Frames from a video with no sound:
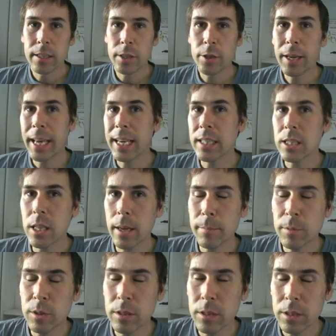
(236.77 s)
You can't
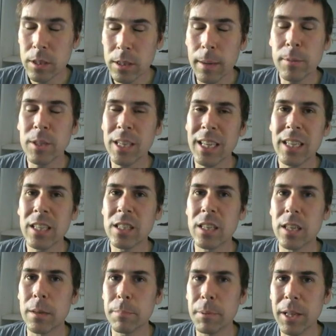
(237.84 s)

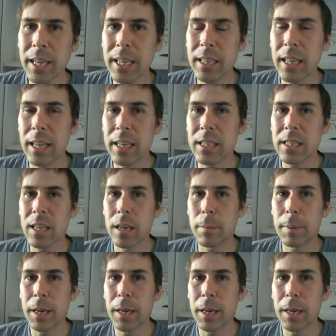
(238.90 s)
simultaneously complain that it's going to be